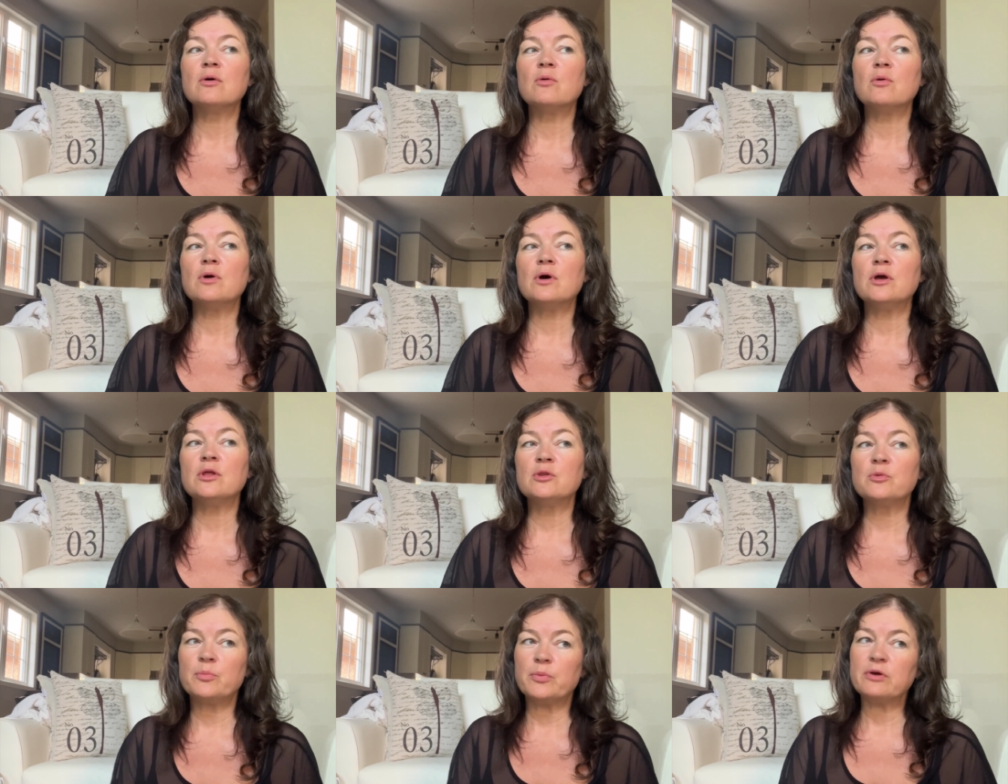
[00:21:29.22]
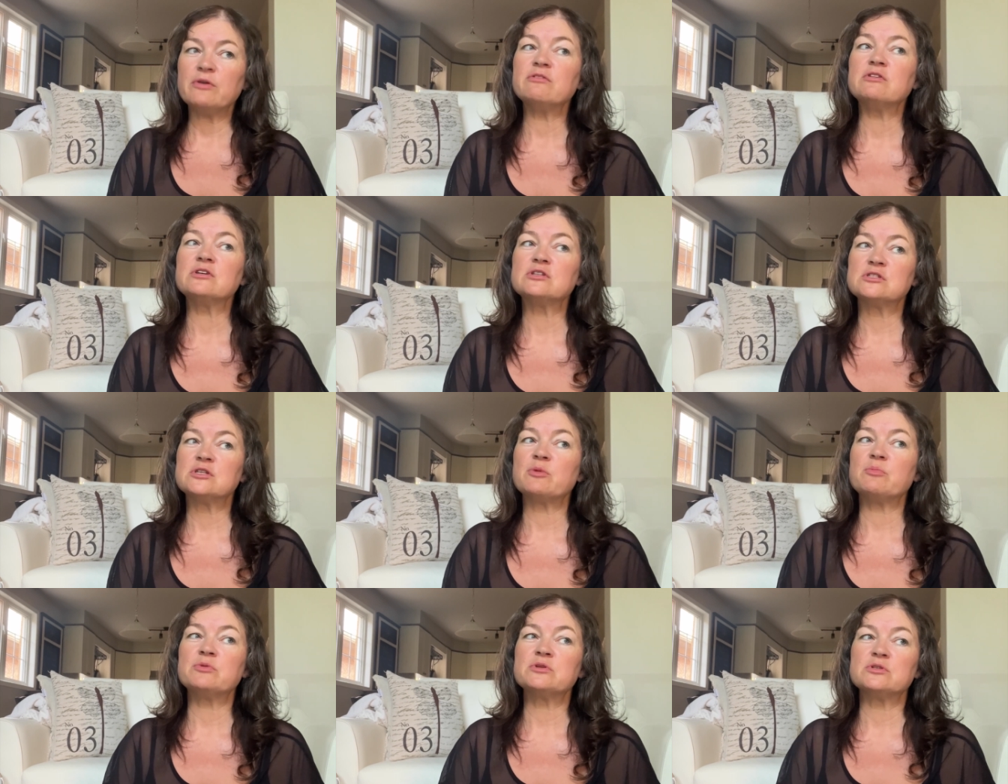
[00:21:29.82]
in the
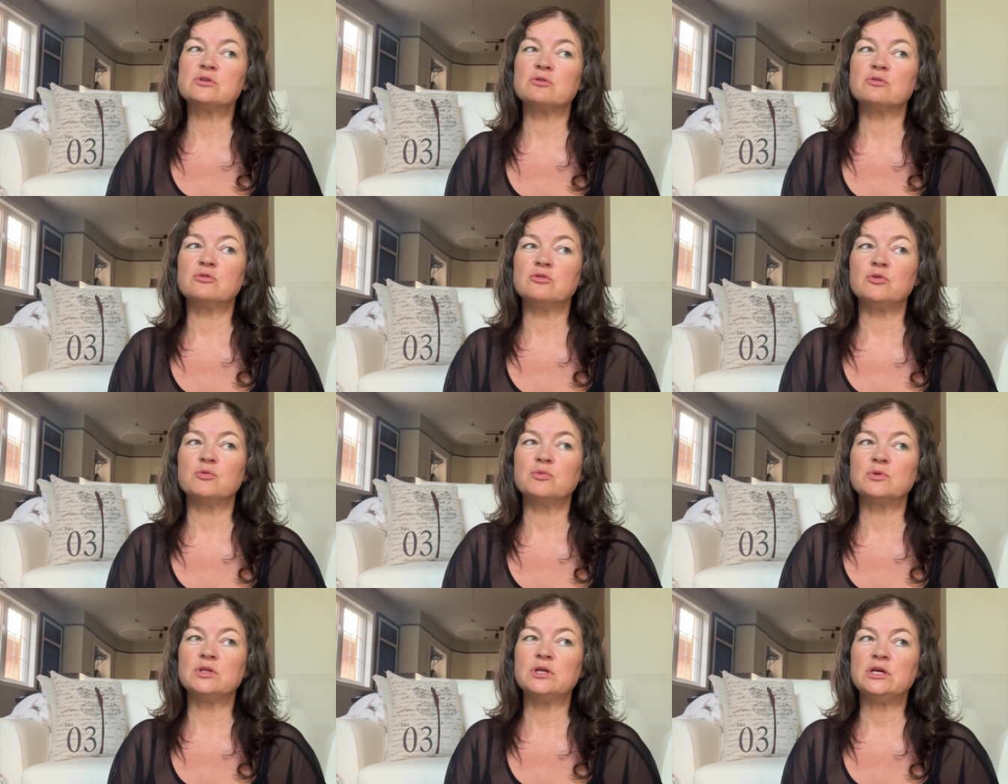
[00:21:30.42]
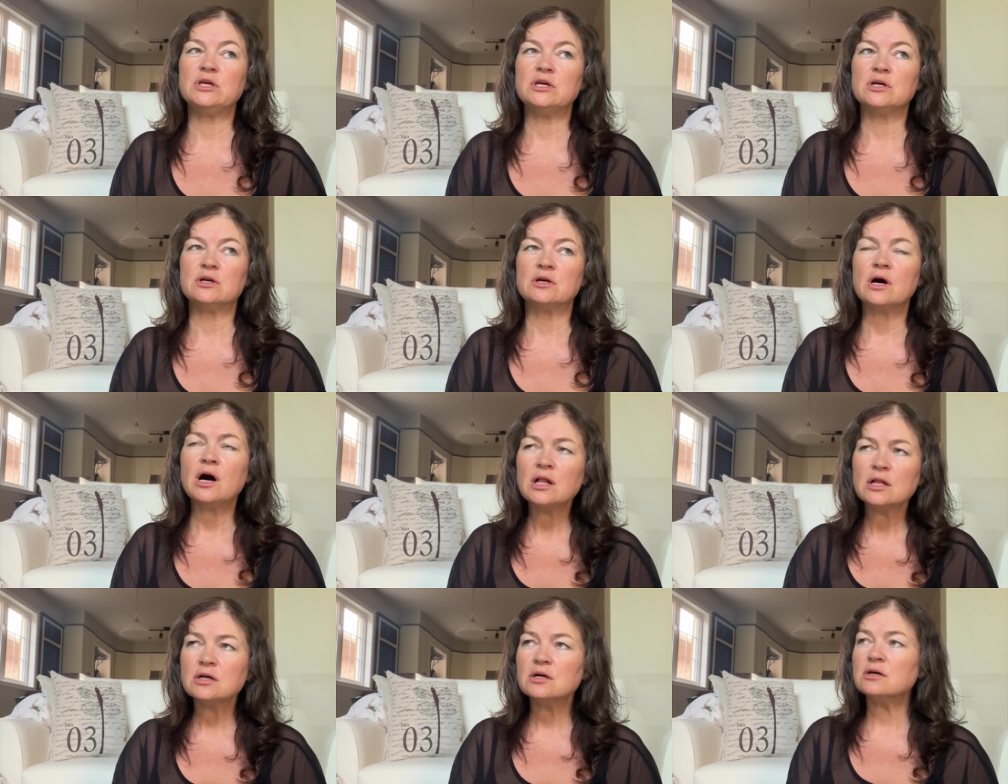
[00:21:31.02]
previous episode you would hear
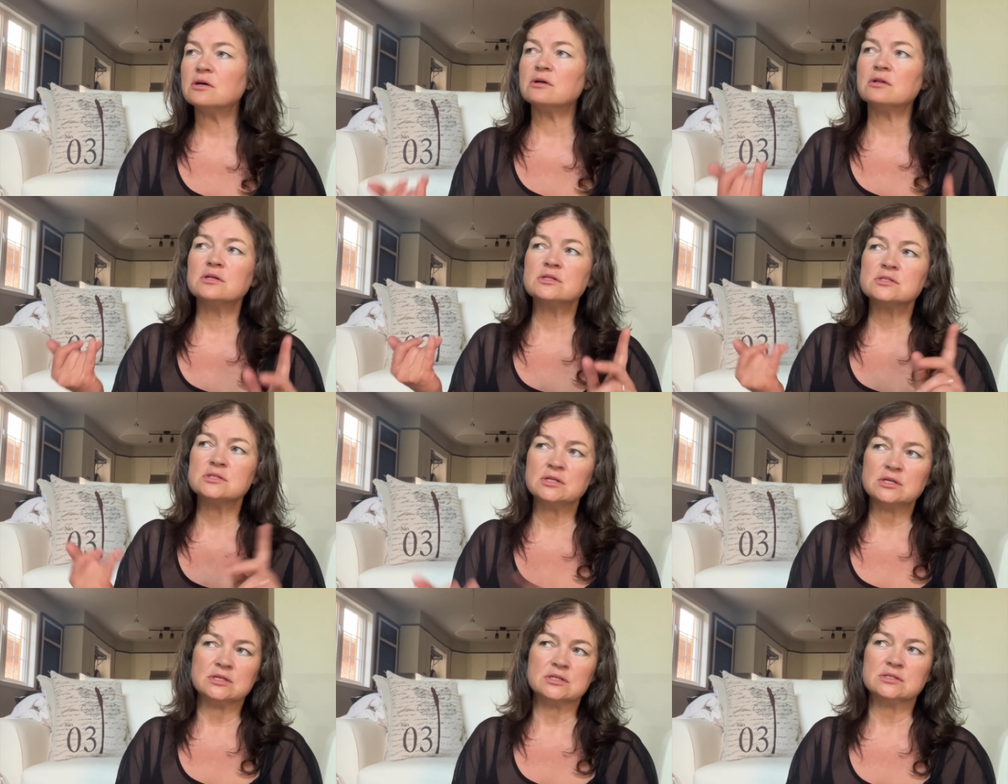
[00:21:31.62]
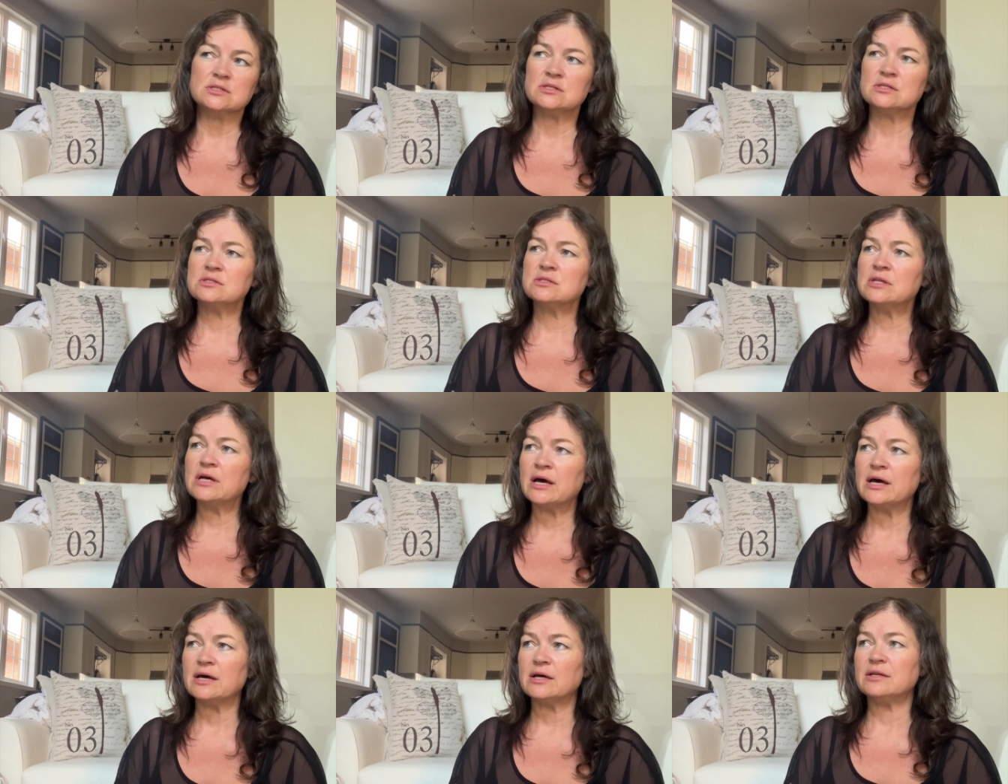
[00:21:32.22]
alcohol is this, is
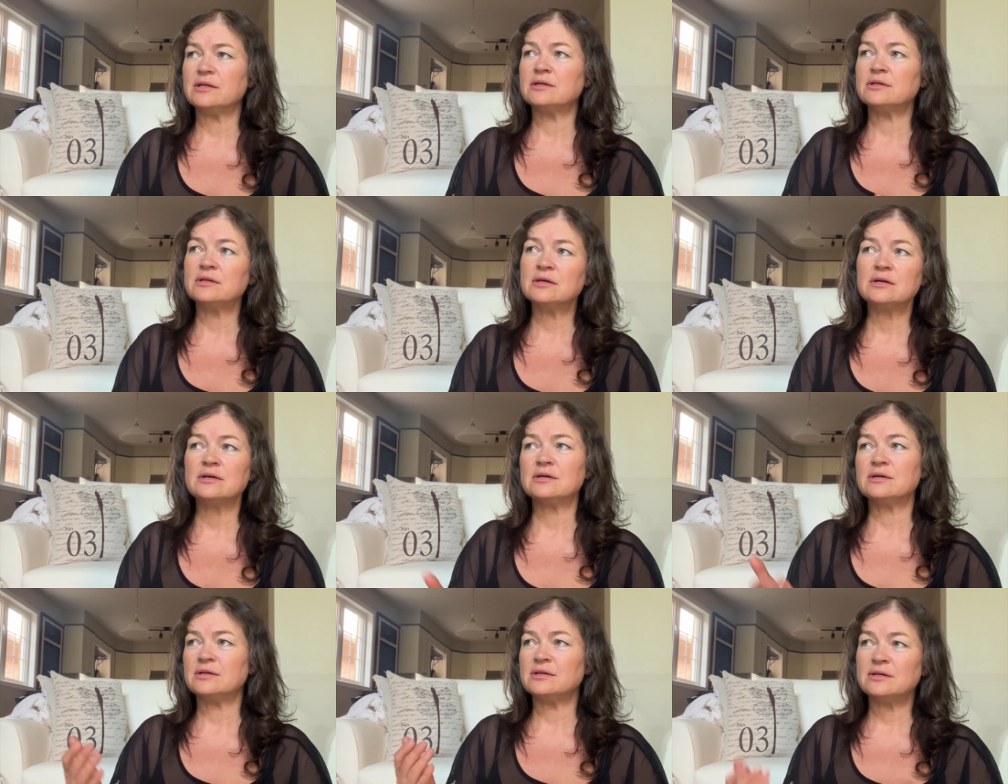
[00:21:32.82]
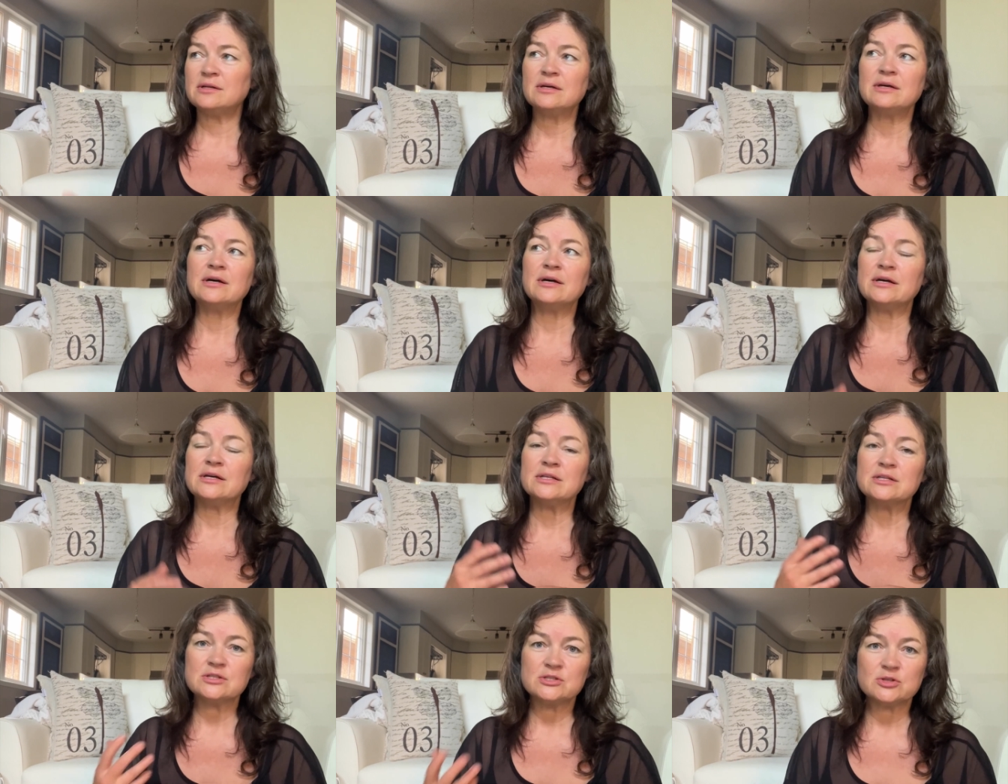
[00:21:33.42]
that,
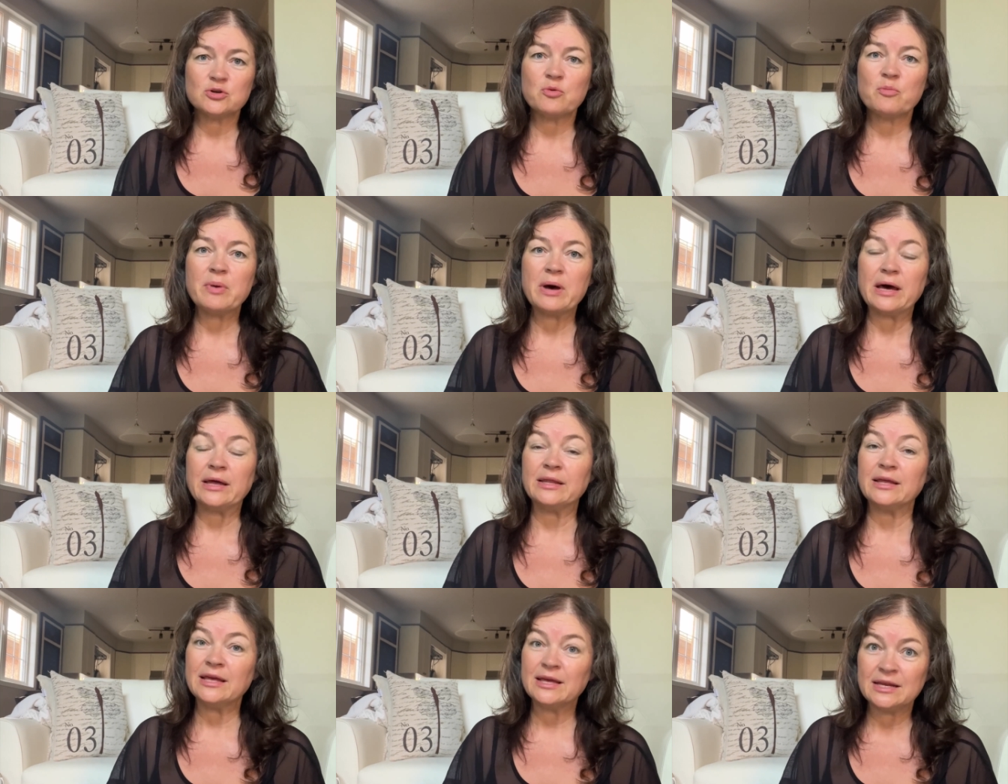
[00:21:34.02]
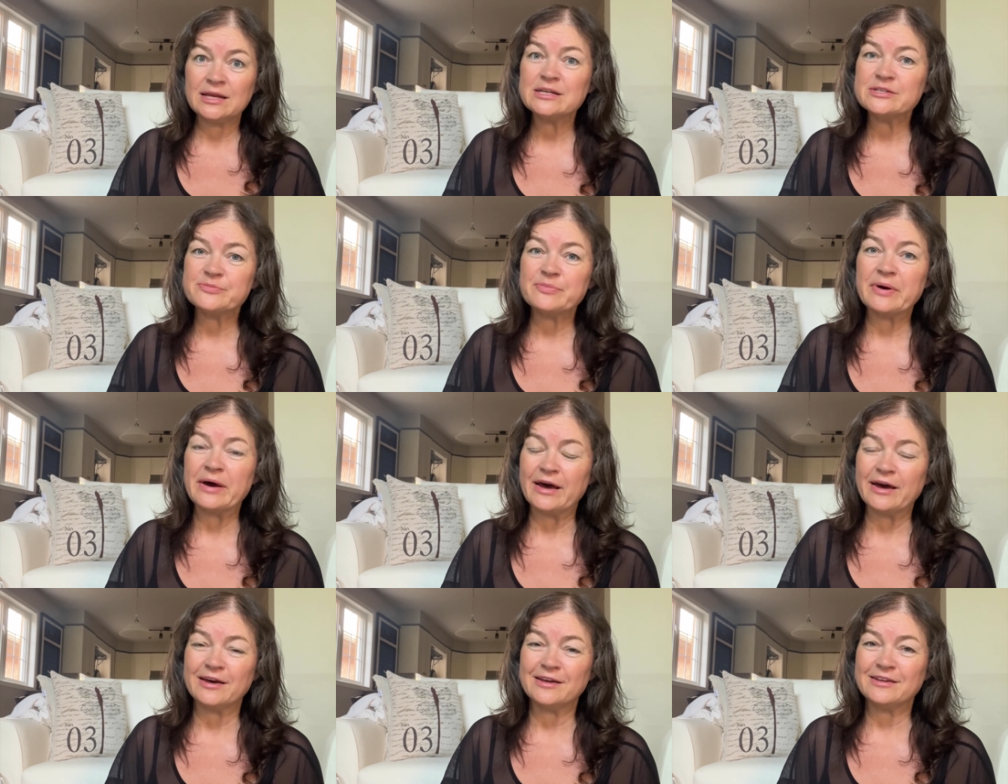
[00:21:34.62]
and it's so bad. It is
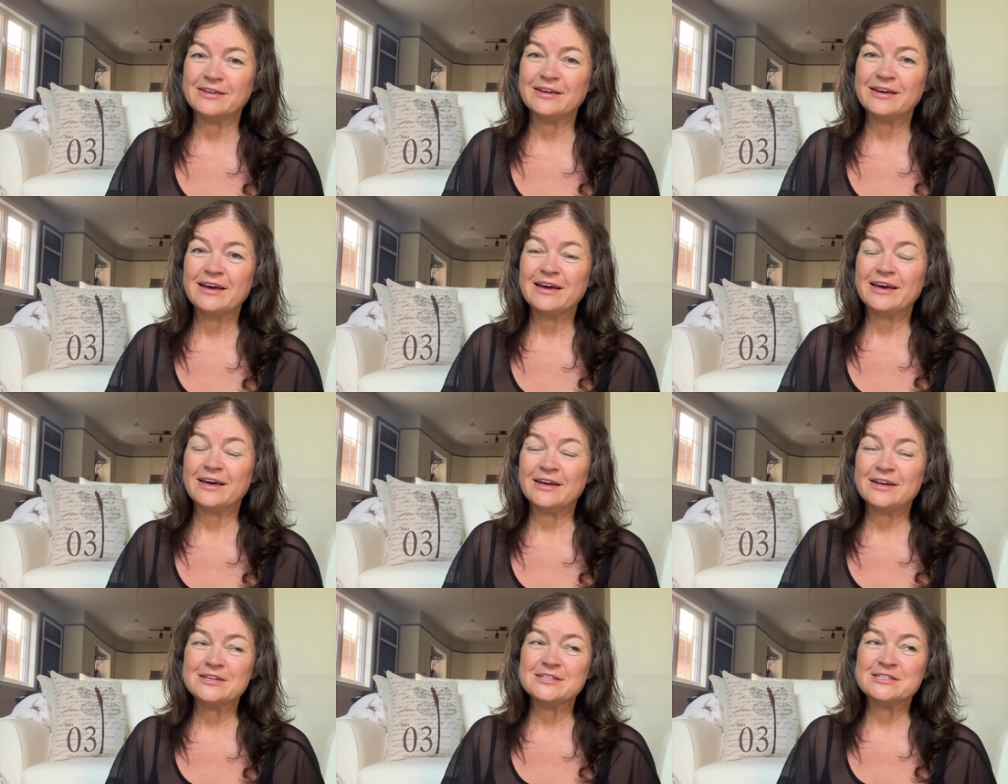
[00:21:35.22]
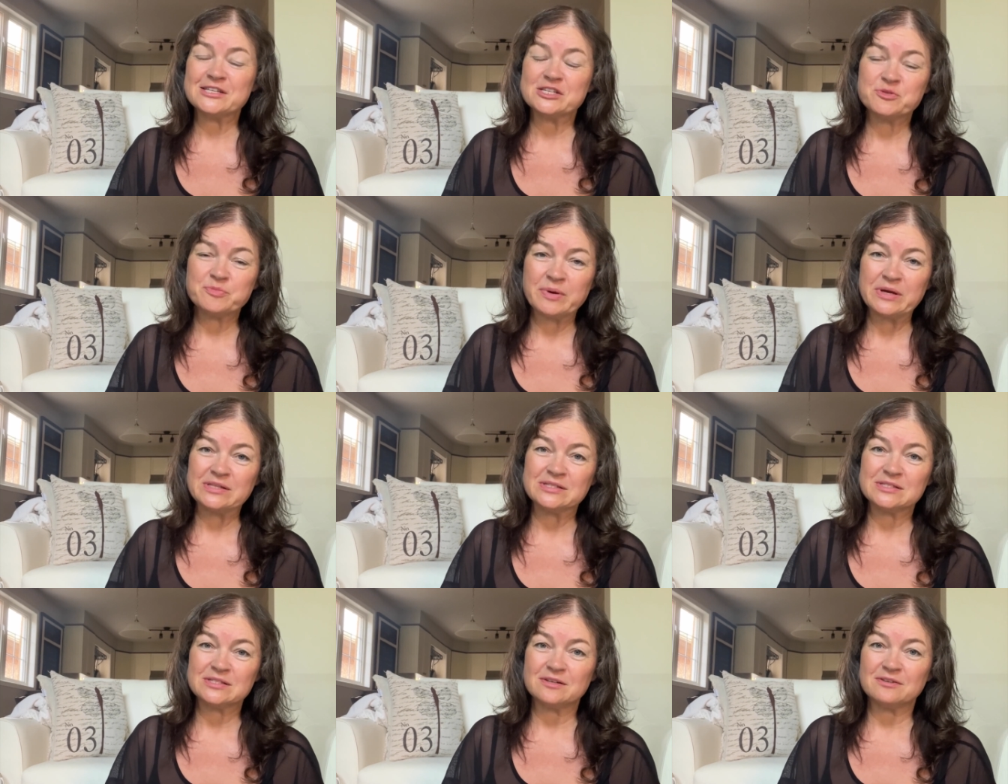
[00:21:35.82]
bad. It is
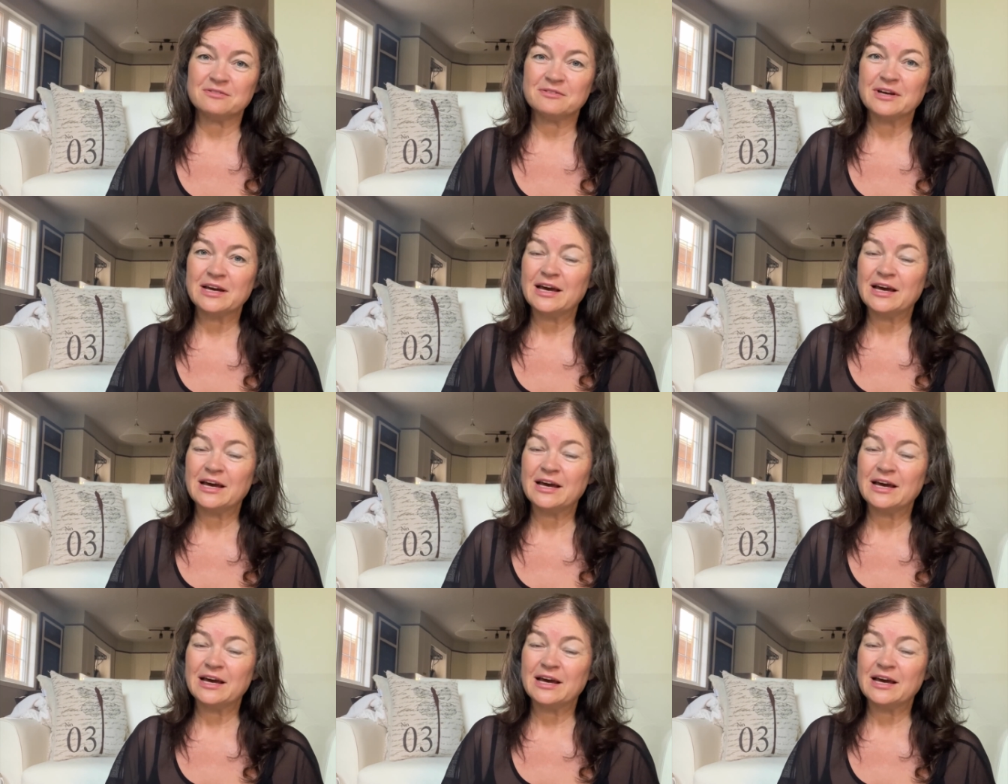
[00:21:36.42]
expensive.